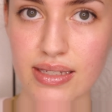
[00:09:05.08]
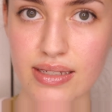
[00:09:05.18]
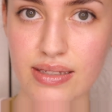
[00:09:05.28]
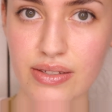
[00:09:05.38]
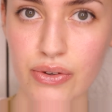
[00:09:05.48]

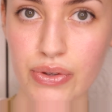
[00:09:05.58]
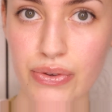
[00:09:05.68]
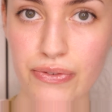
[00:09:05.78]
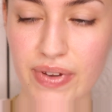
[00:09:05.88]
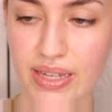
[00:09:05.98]
is Oh You
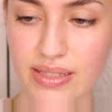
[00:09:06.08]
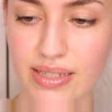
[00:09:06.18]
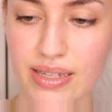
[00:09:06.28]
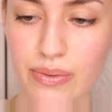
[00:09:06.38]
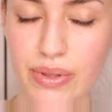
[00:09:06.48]

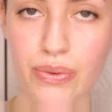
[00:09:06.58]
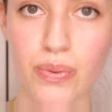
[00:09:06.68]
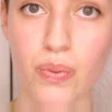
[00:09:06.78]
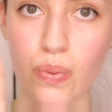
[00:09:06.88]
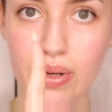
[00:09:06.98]
Fancy with
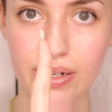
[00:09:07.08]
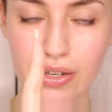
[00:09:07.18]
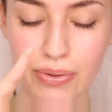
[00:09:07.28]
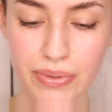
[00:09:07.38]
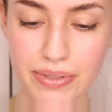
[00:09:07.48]
one coat.